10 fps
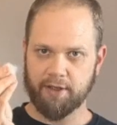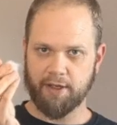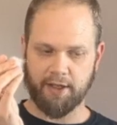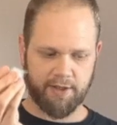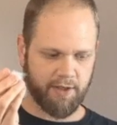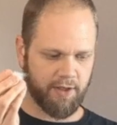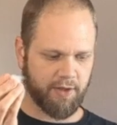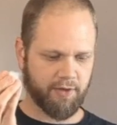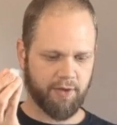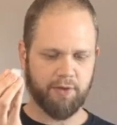Now that's going to
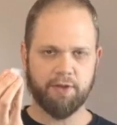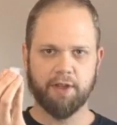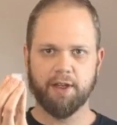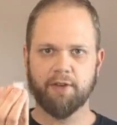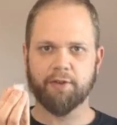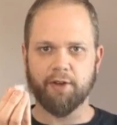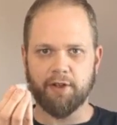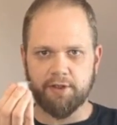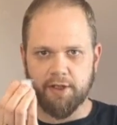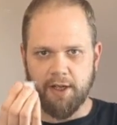do two things for
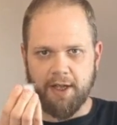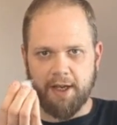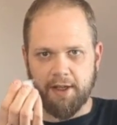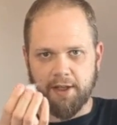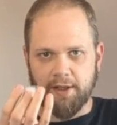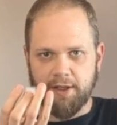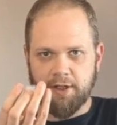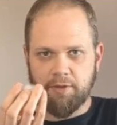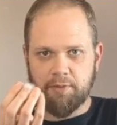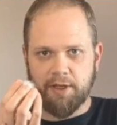you. It's going to add a
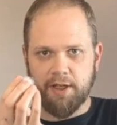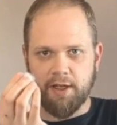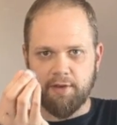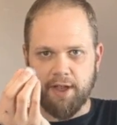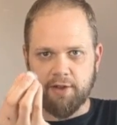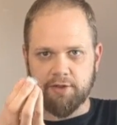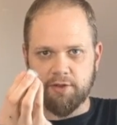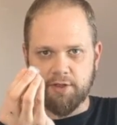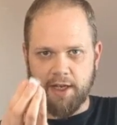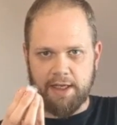little bit of extra
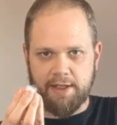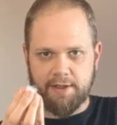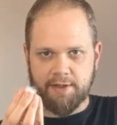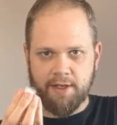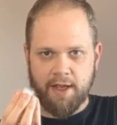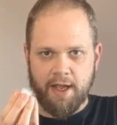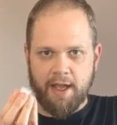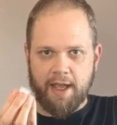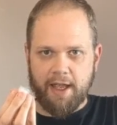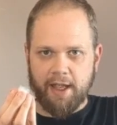tightness,
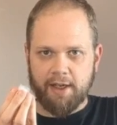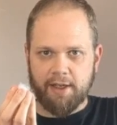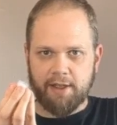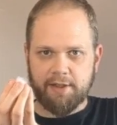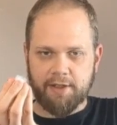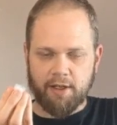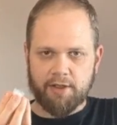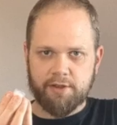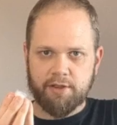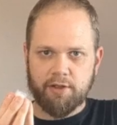and it's
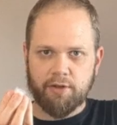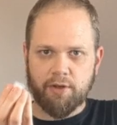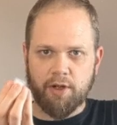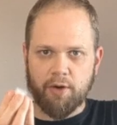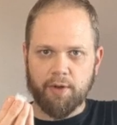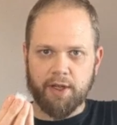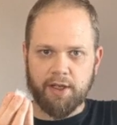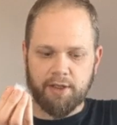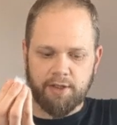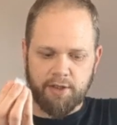also
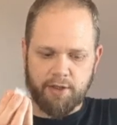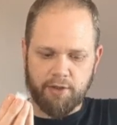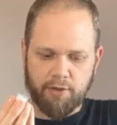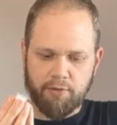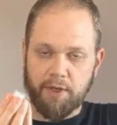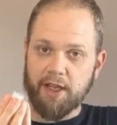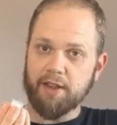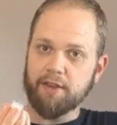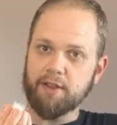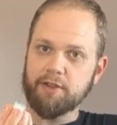going to
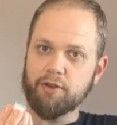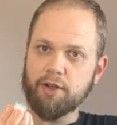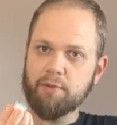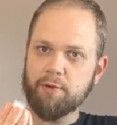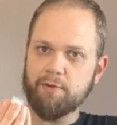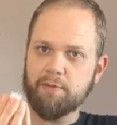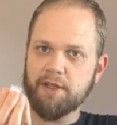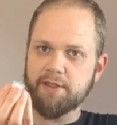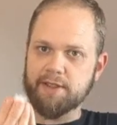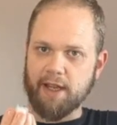make the joint
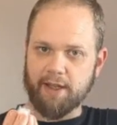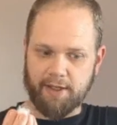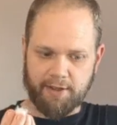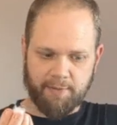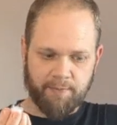movement silent.